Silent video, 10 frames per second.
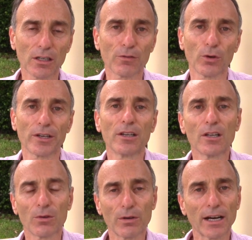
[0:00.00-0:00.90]
avoid
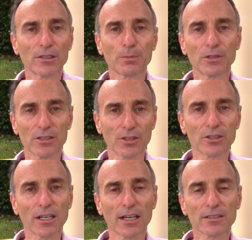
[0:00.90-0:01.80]
Roundup and these other
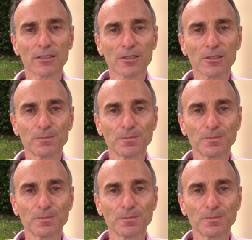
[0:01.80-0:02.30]
toxins.